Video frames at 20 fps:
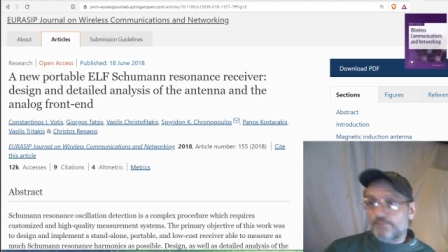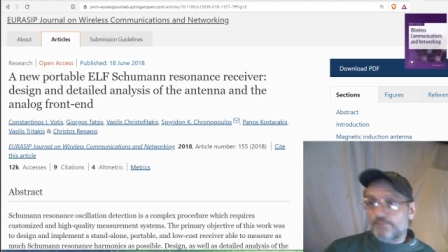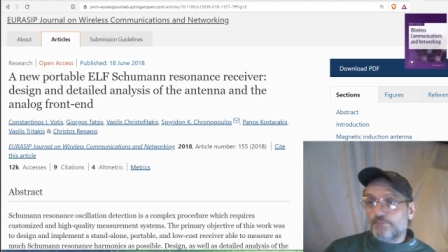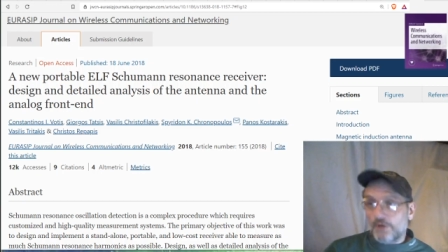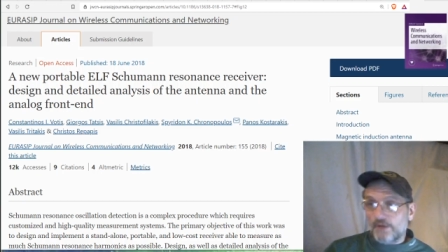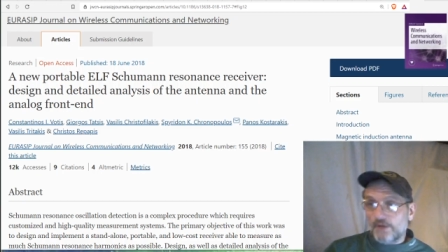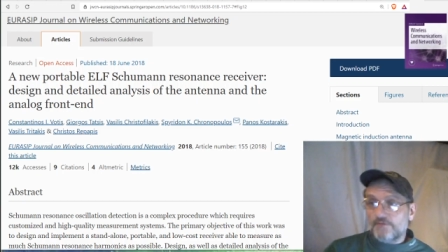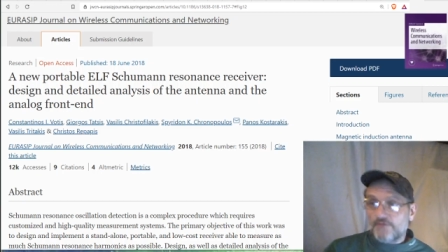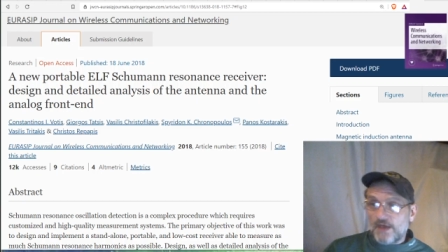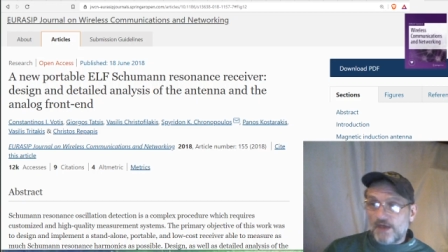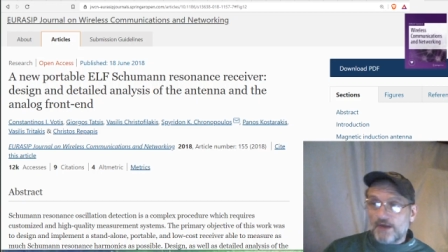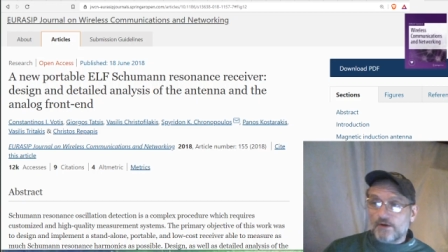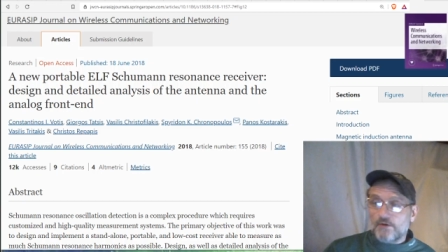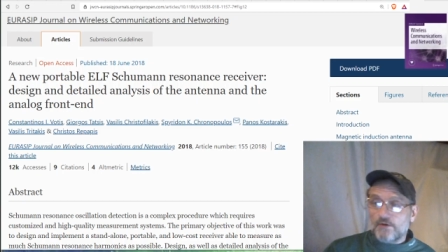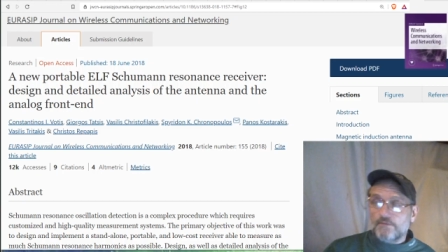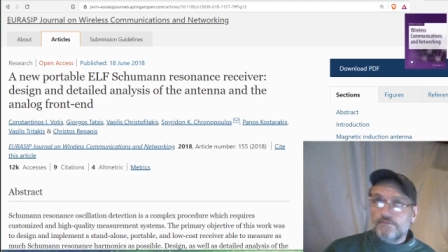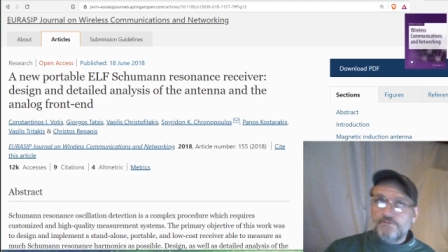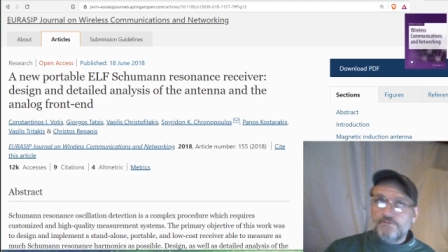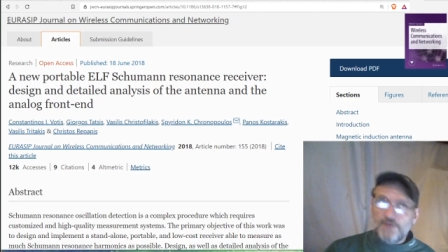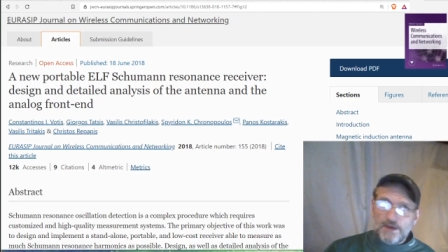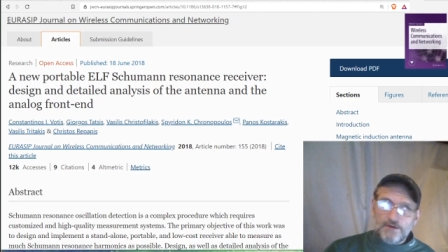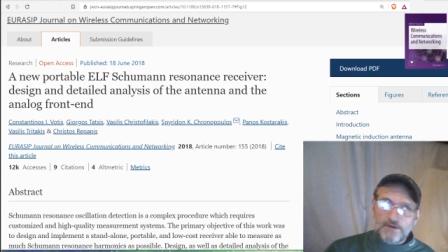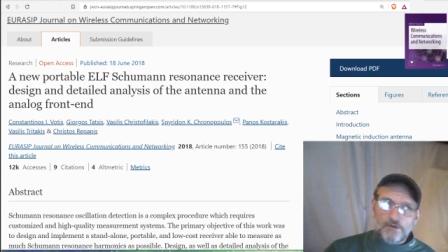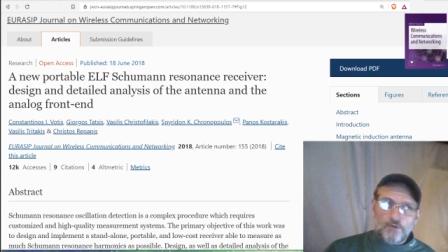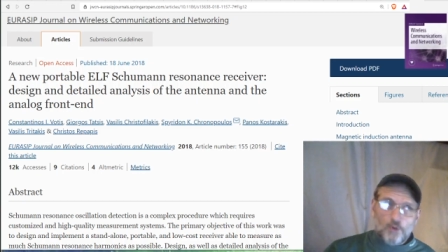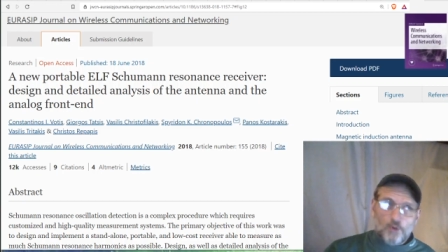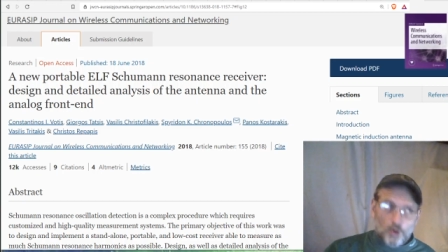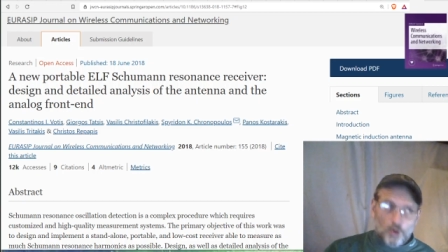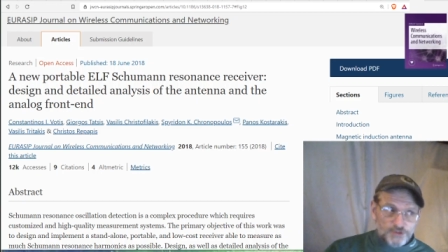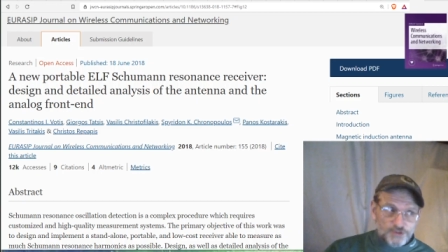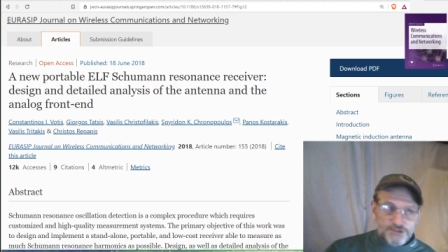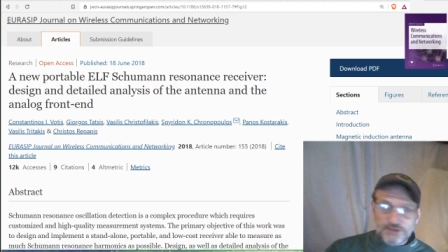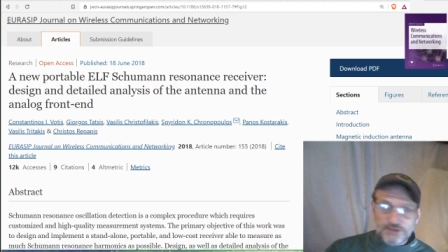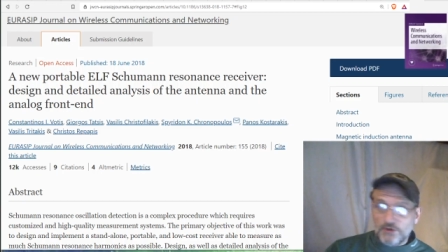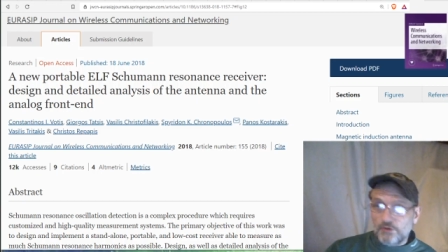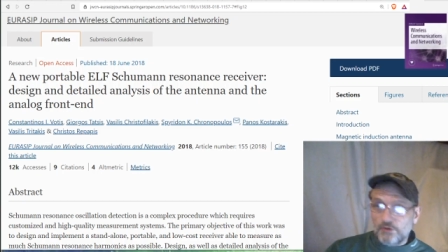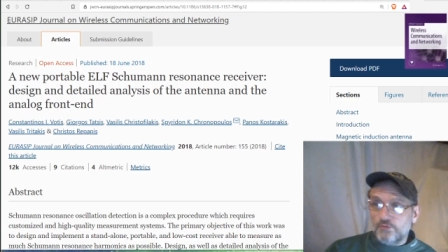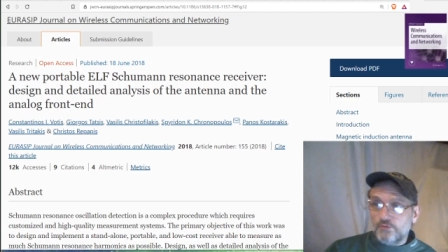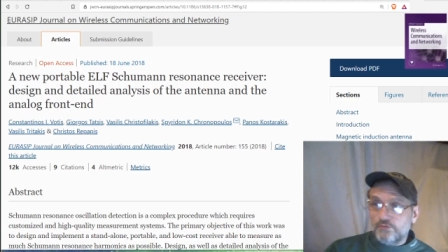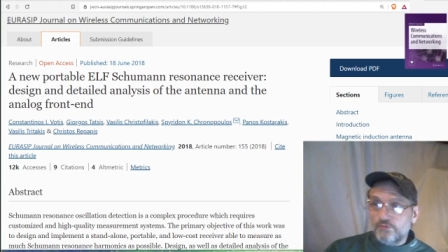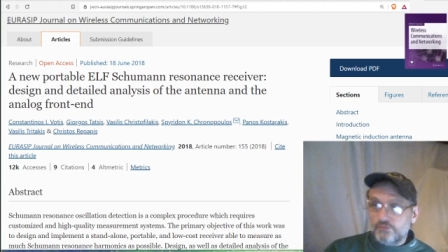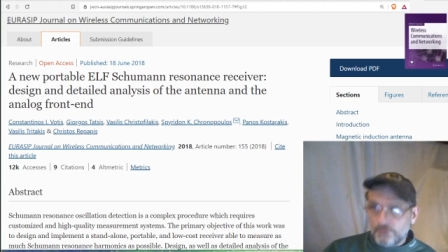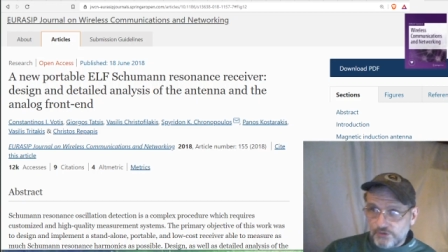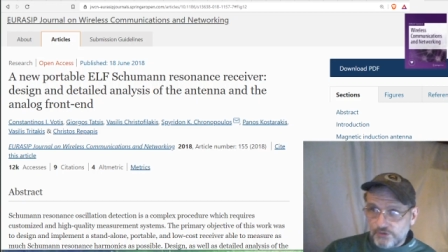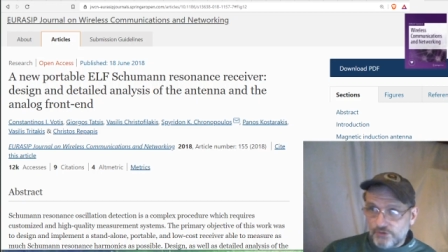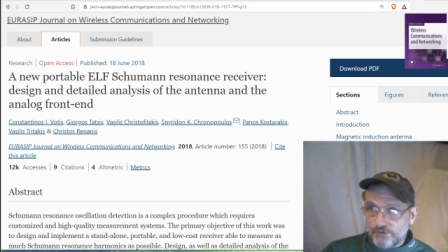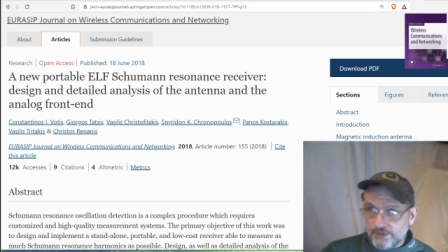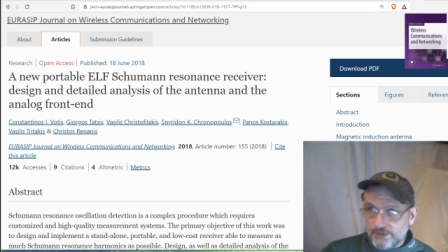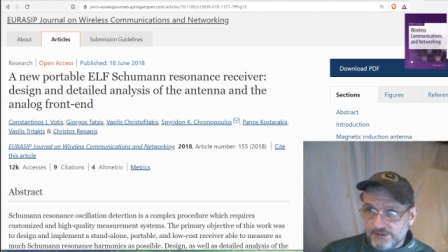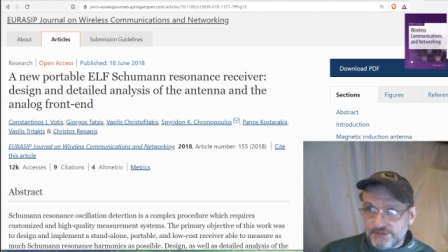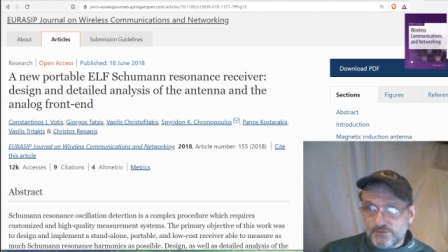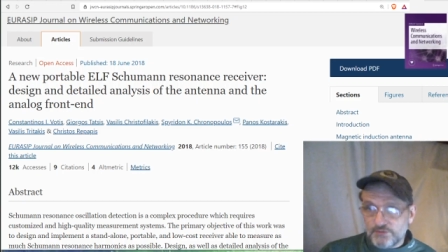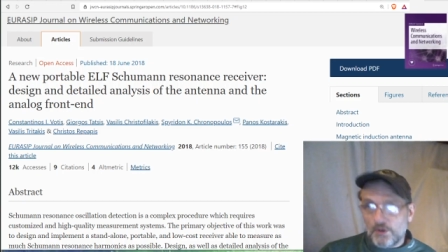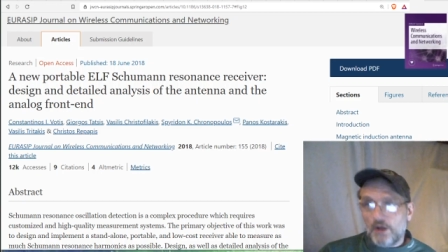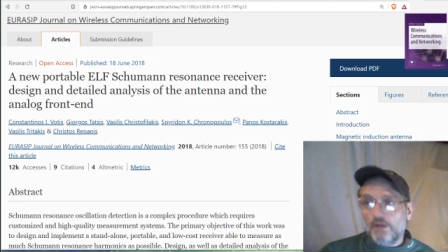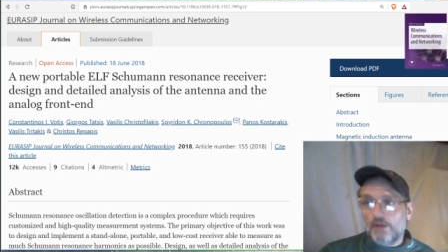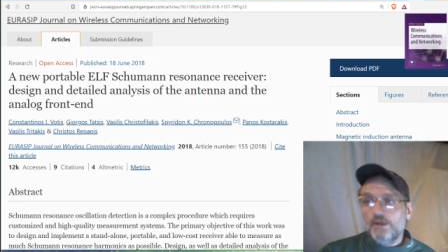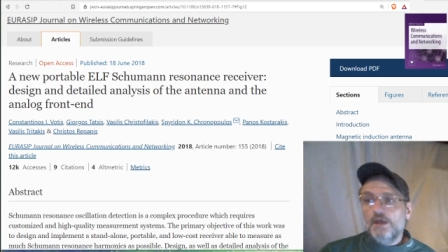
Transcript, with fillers: but that are that are also good as well.